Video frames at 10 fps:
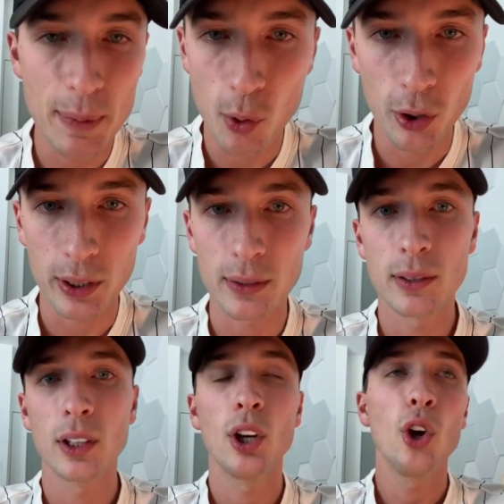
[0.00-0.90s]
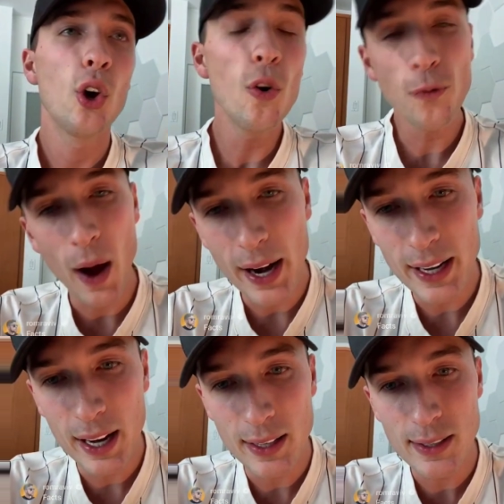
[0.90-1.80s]
J.P. Morgan? Who
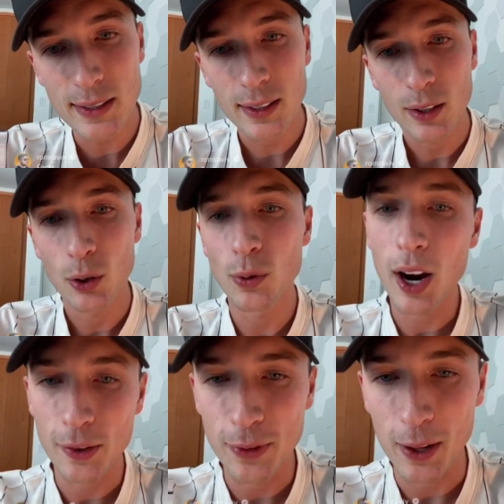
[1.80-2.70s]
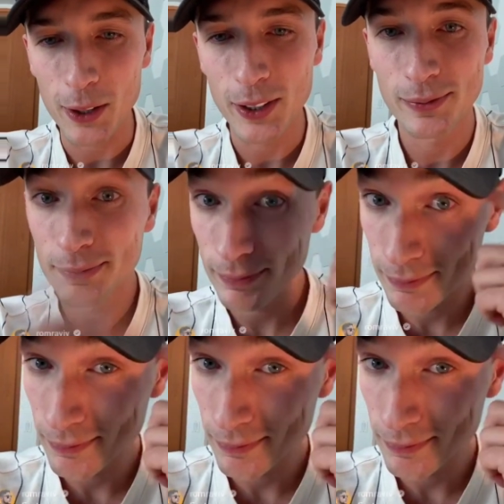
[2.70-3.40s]
financed Rockefeller?